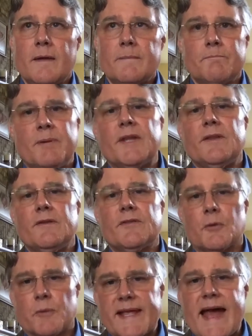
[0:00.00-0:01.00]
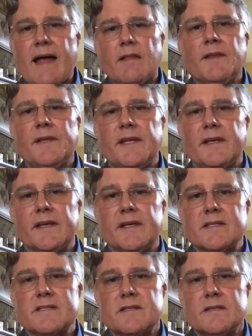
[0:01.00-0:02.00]
But the reality
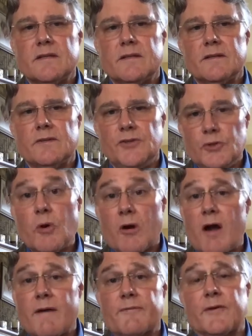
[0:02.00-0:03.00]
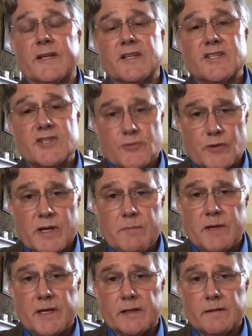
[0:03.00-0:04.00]
is you are offering
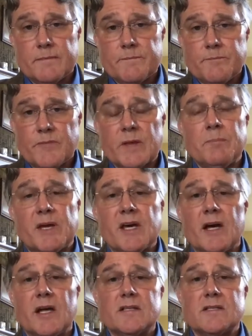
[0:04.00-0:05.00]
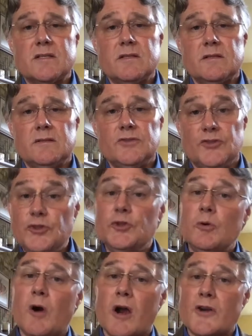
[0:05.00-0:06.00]
streaming because
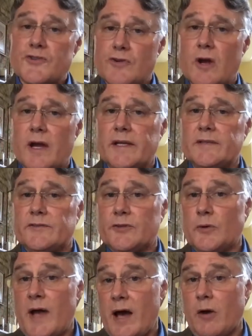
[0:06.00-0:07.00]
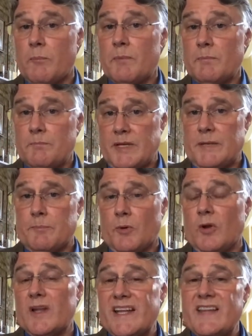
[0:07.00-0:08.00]
you are trying to help
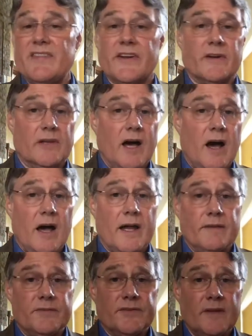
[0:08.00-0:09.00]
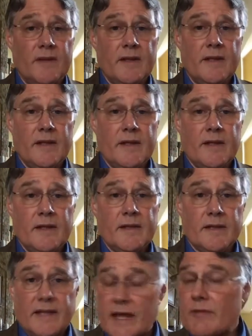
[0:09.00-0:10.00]
people in their lives
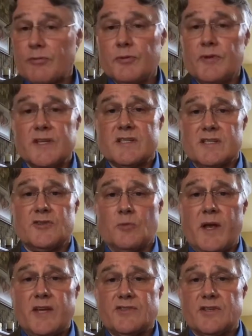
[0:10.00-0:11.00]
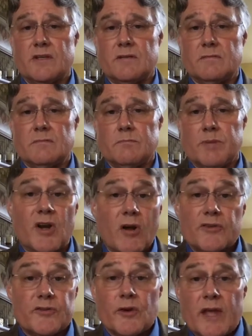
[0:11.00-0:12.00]
get through this situation, but
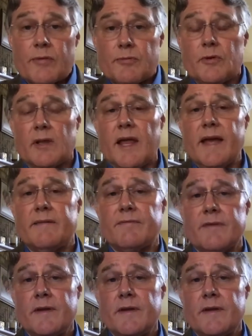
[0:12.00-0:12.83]
also get through life.